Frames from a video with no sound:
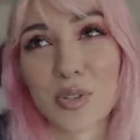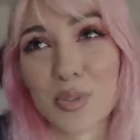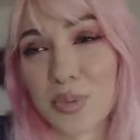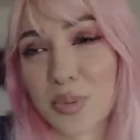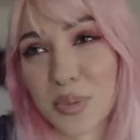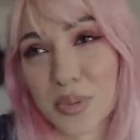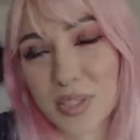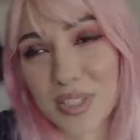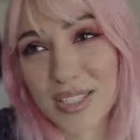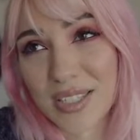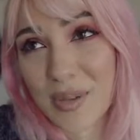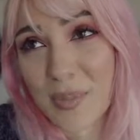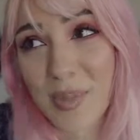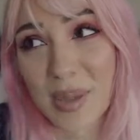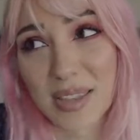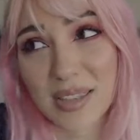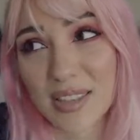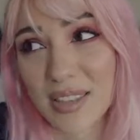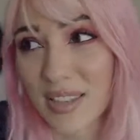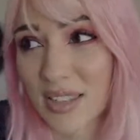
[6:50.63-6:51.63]
Her work is
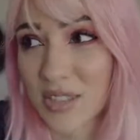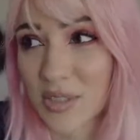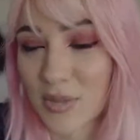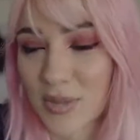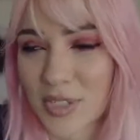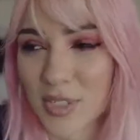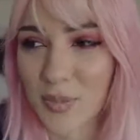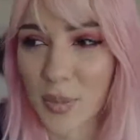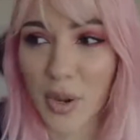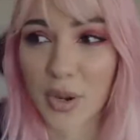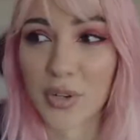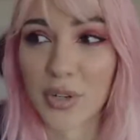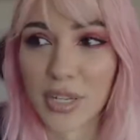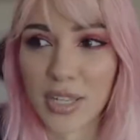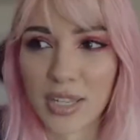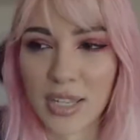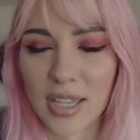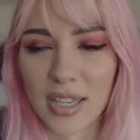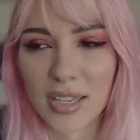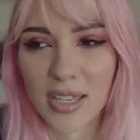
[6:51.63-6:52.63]
amazing and so
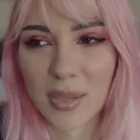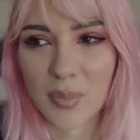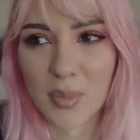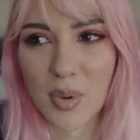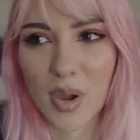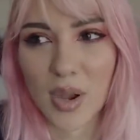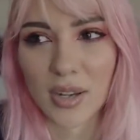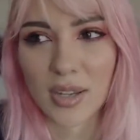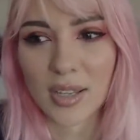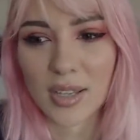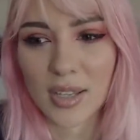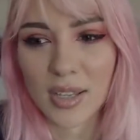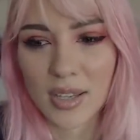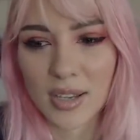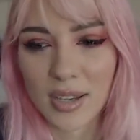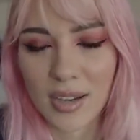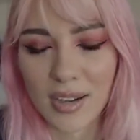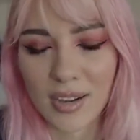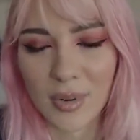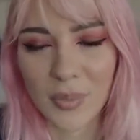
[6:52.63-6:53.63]
inspiring, and I bought
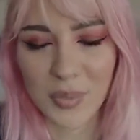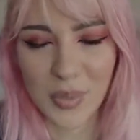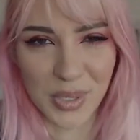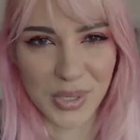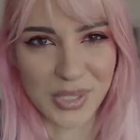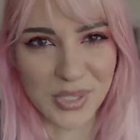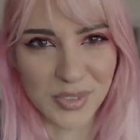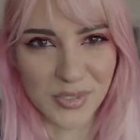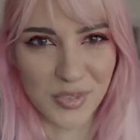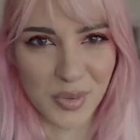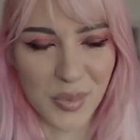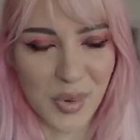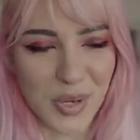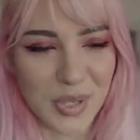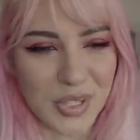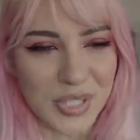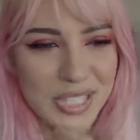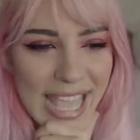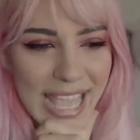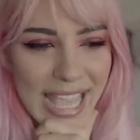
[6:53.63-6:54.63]
a print from
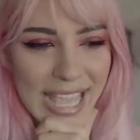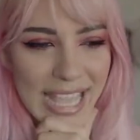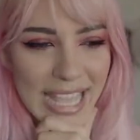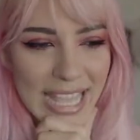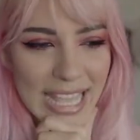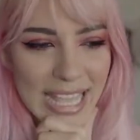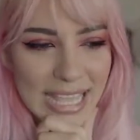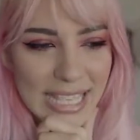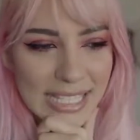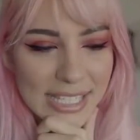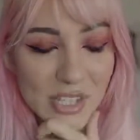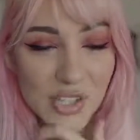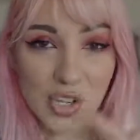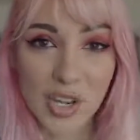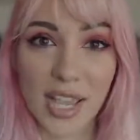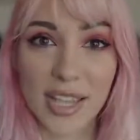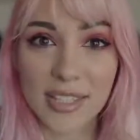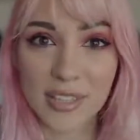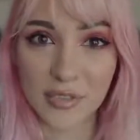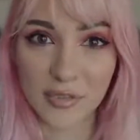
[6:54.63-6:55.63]
hers, and
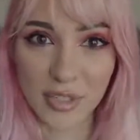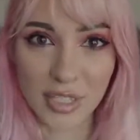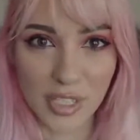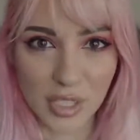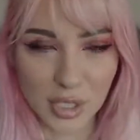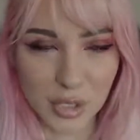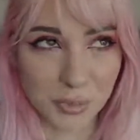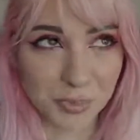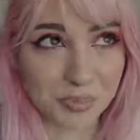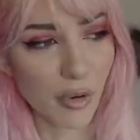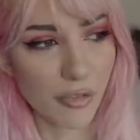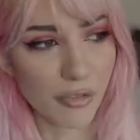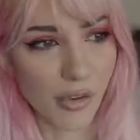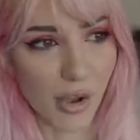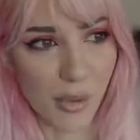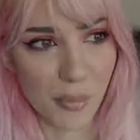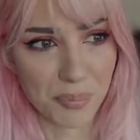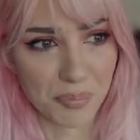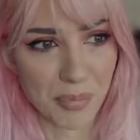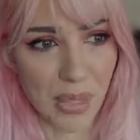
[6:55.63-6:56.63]
she has a video of
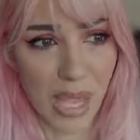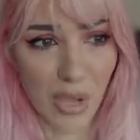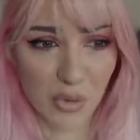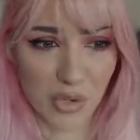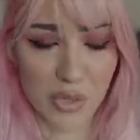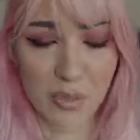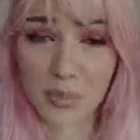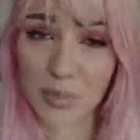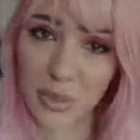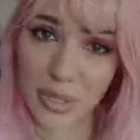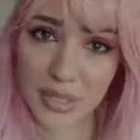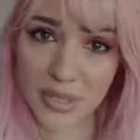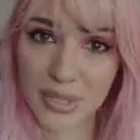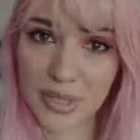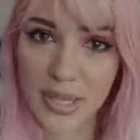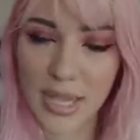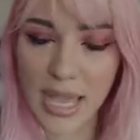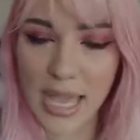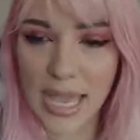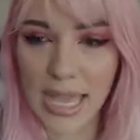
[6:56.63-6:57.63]
how she
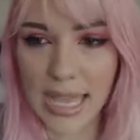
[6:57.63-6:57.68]
prints,